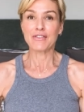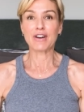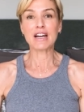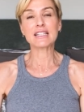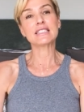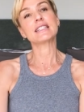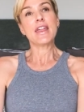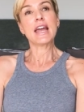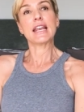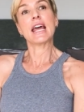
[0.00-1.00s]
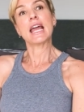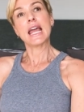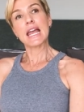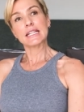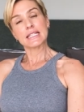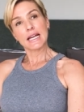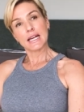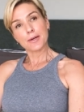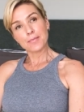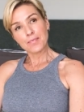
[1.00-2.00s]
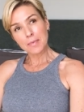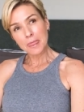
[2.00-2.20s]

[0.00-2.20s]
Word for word: right then enter